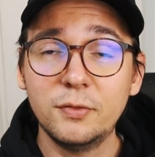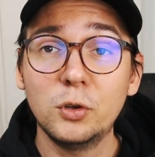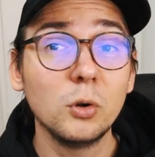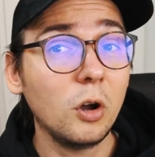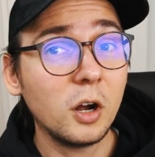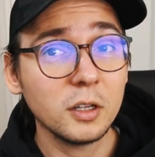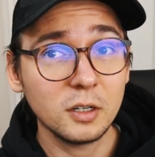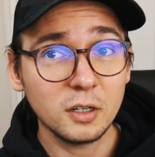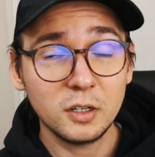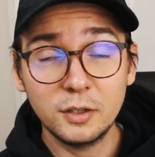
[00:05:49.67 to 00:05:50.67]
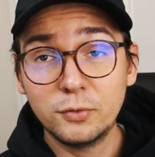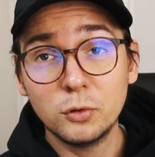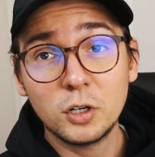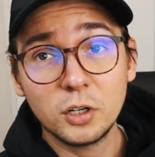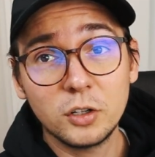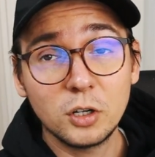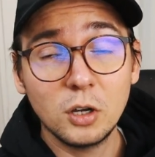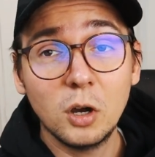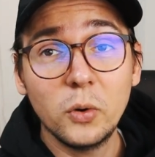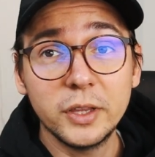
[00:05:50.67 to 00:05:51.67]
If you wanna, if you are gonna
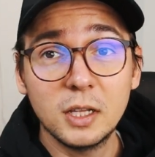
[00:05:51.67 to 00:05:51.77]
go and